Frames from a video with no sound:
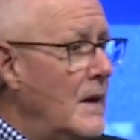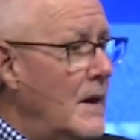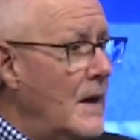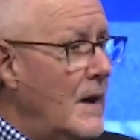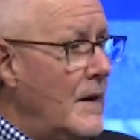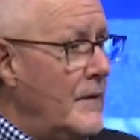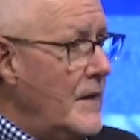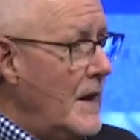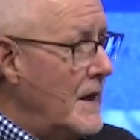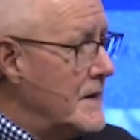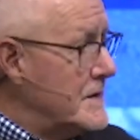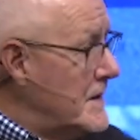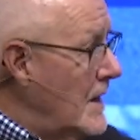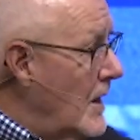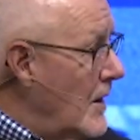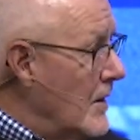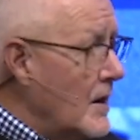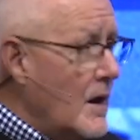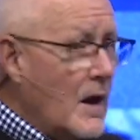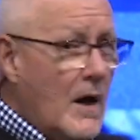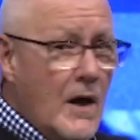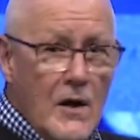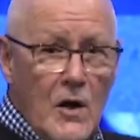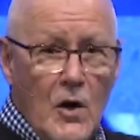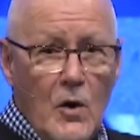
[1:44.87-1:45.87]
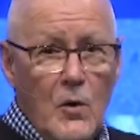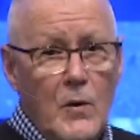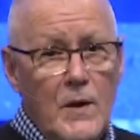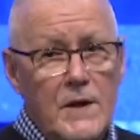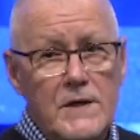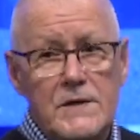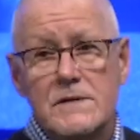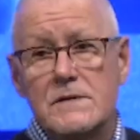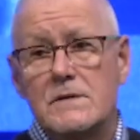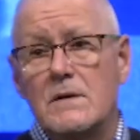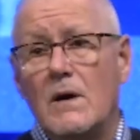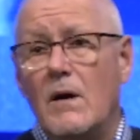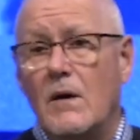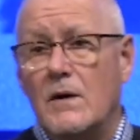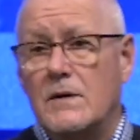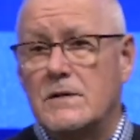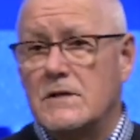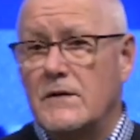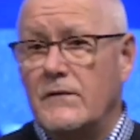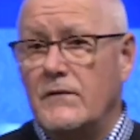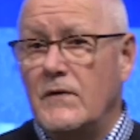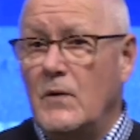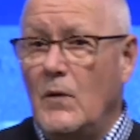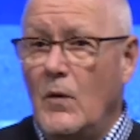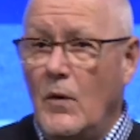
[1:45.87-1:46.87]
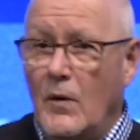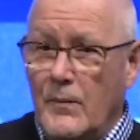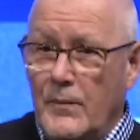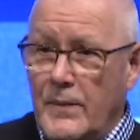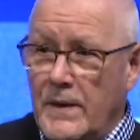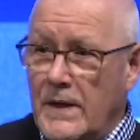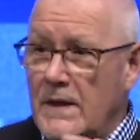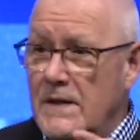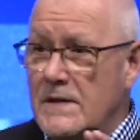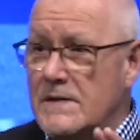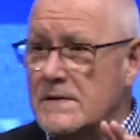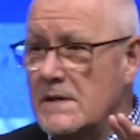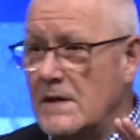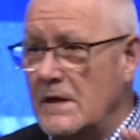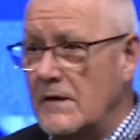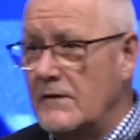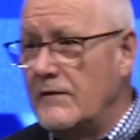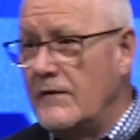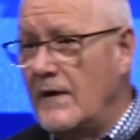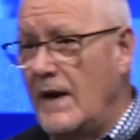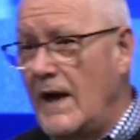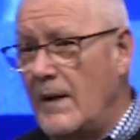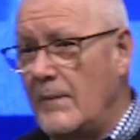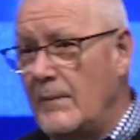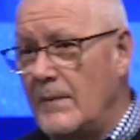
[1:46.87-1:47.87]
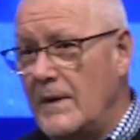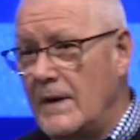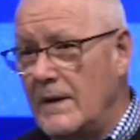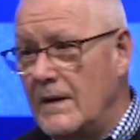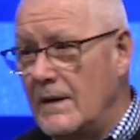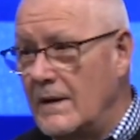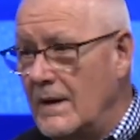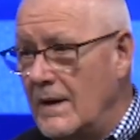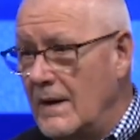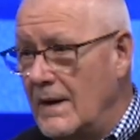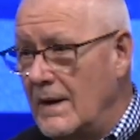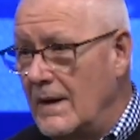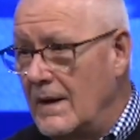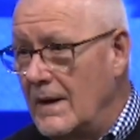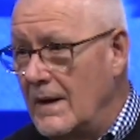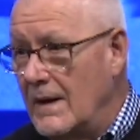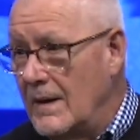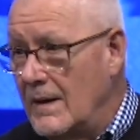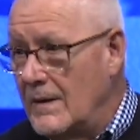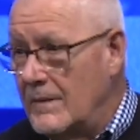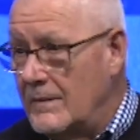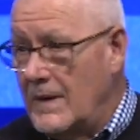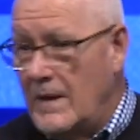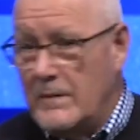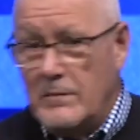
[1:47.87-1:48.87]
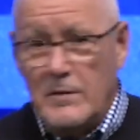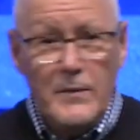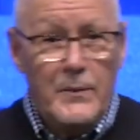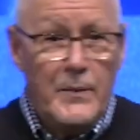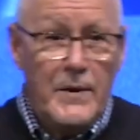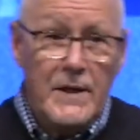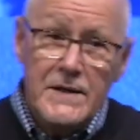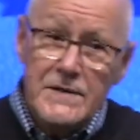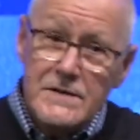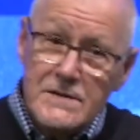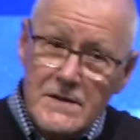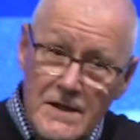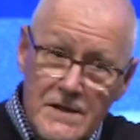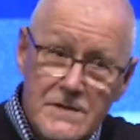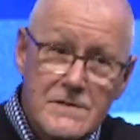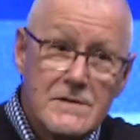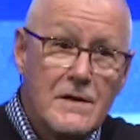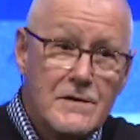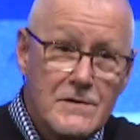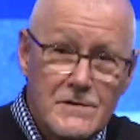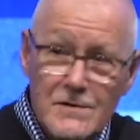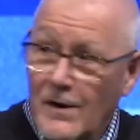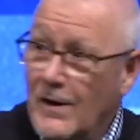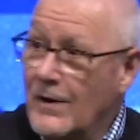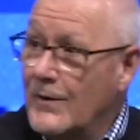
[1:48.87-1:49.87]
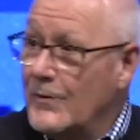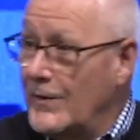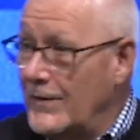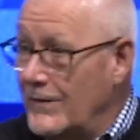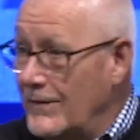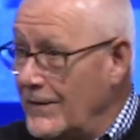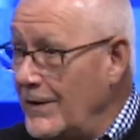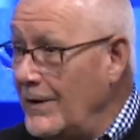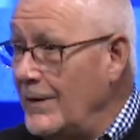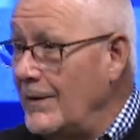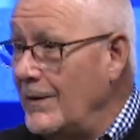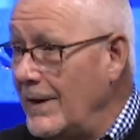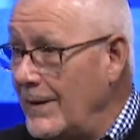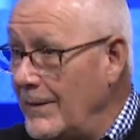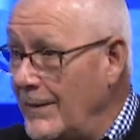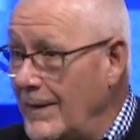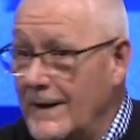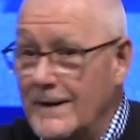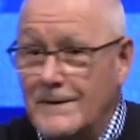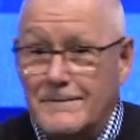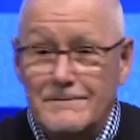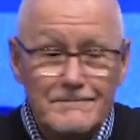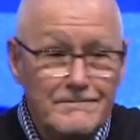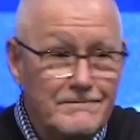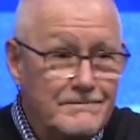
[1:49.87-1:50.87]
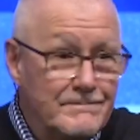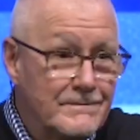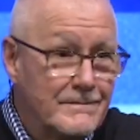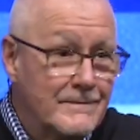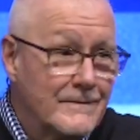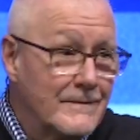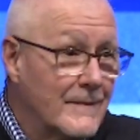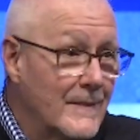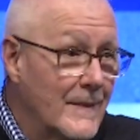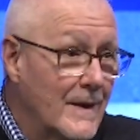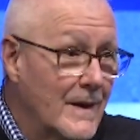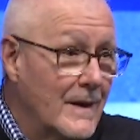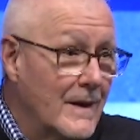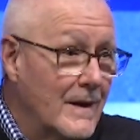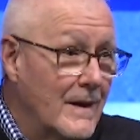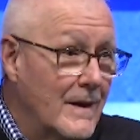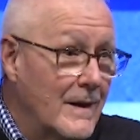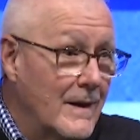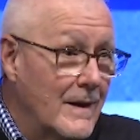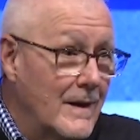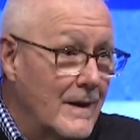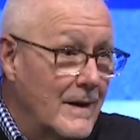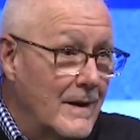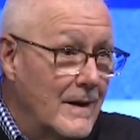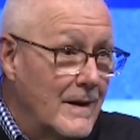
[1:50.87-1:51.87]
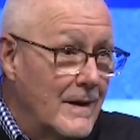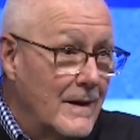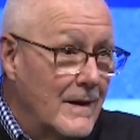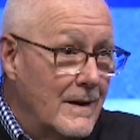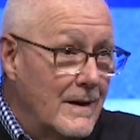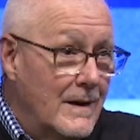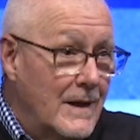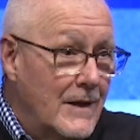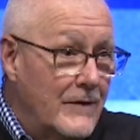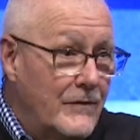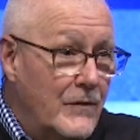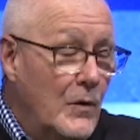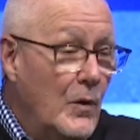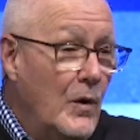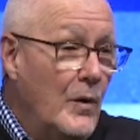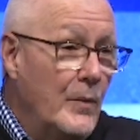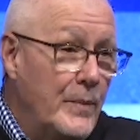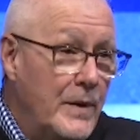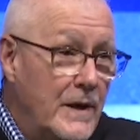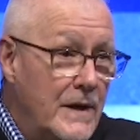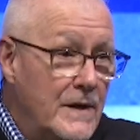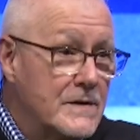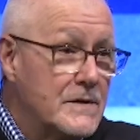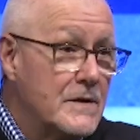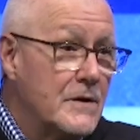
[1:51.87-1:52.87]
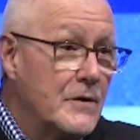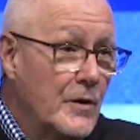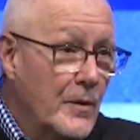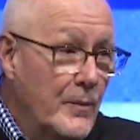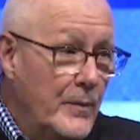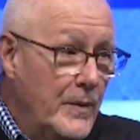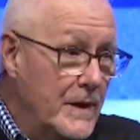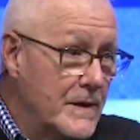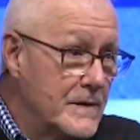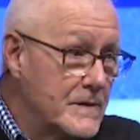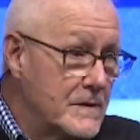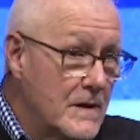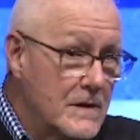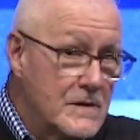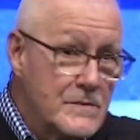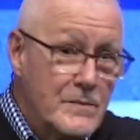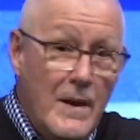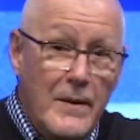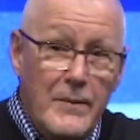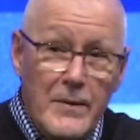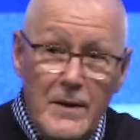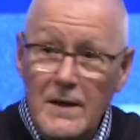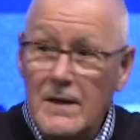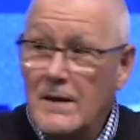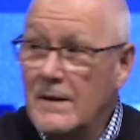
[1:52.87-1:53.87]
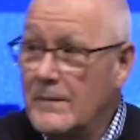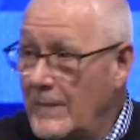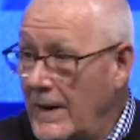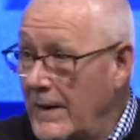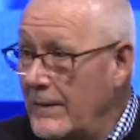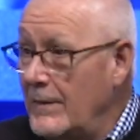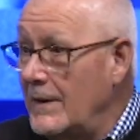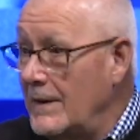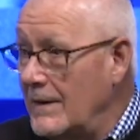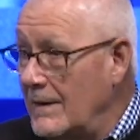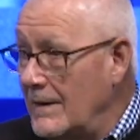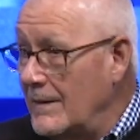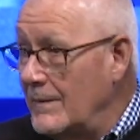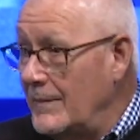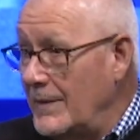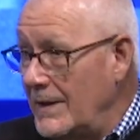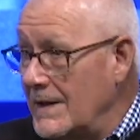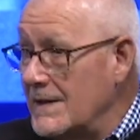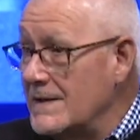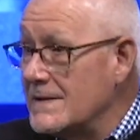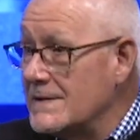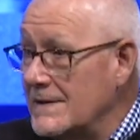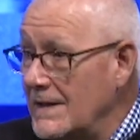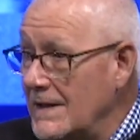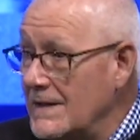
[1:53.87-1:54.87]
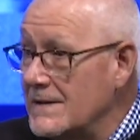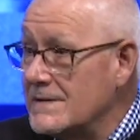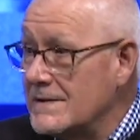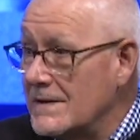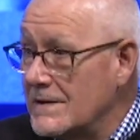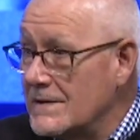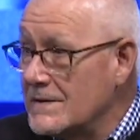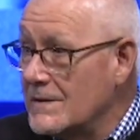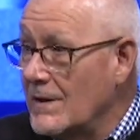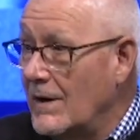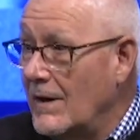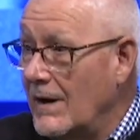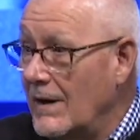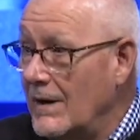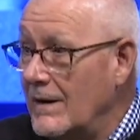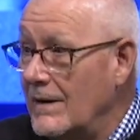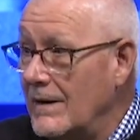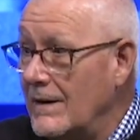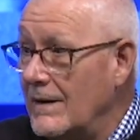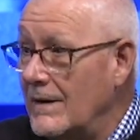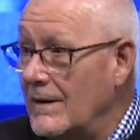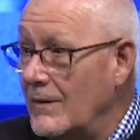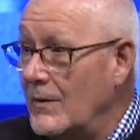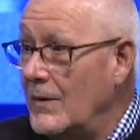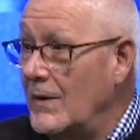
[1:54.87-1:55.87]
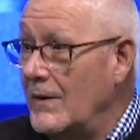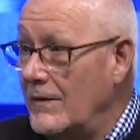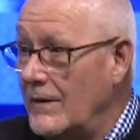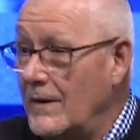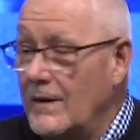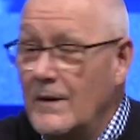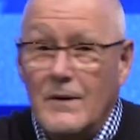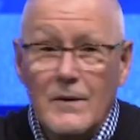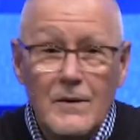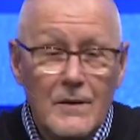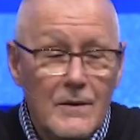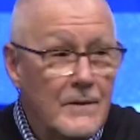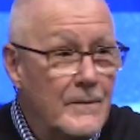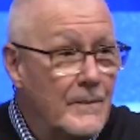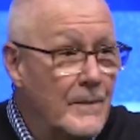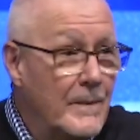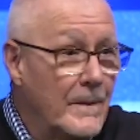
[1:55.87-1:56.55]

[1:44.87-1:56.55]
And that's how God always starts. If you want peace in a family, maybe peace needs to start with you. Amen. If you want peace in your business, maybe peace needs to start with you.